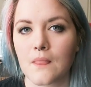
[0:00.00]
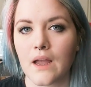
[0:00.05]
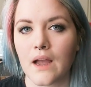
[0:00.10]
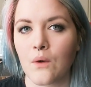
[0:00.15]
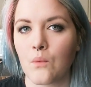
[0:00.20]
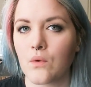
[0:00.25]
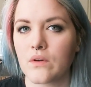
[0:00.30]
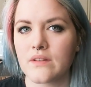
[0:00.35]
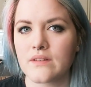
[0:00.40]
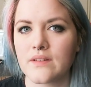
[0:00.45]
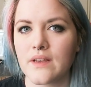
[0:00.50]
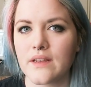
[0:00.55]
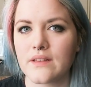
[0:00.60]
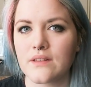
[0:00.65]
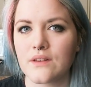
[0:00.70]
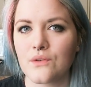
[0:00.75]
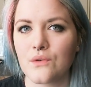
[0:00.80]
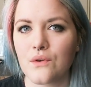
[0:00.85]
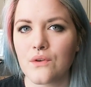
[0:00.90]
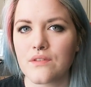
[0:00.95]
I wanna say
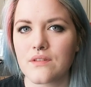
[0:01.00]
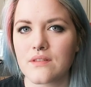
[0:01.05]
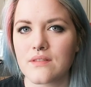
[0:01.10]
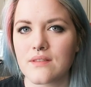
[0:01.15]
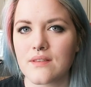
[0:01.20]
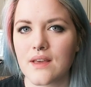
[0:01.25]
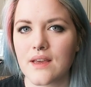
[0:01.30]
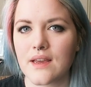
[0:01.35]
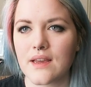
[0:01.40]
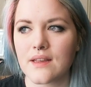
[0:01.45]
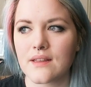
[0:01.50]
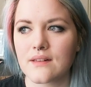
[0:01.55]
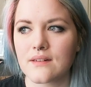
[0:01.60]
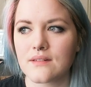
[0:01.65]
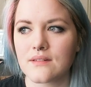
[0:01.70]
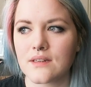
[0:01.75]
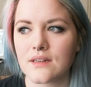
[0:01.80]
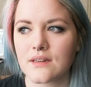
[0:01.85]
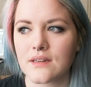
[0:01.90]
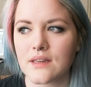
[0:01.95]
it's a northern
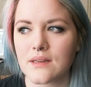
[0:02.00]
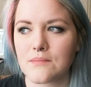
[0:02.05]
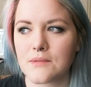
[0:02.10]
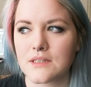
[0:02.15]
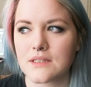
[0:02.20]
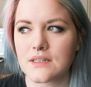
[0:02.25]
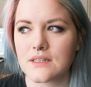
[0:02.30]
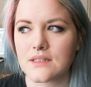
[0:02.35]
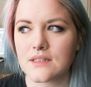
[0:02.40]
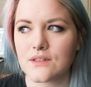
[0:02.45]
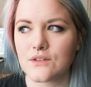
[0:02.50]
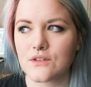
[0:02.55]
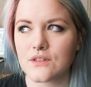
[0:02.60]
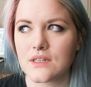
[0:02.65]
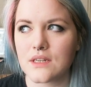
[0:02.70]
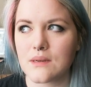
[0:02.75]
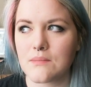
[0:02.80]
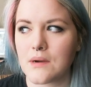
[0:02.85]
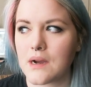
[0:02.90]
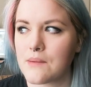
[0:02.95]
thing, dunking biscuits in your
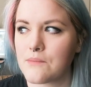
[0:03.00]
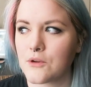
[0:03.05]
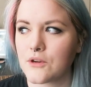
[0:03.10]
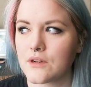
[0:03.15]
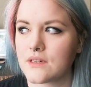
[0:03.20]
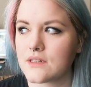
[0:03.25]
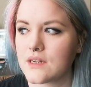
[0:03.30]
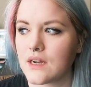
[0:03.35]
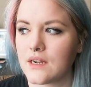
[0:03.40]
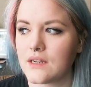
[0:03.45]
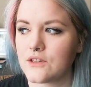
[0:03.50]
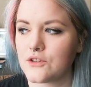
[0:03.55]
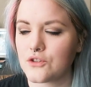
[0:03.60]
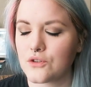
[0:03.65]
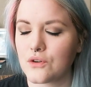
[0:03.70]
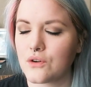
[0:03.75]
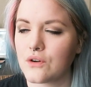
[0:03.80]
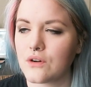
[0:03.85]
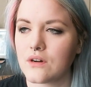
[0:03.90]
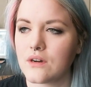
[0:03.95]
tea, but I'm not entirely
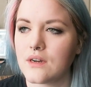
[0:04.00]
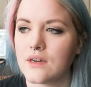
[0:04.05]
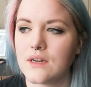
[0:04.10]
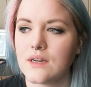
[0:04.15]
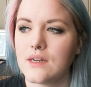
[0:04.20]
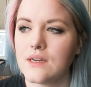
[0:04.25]
sure.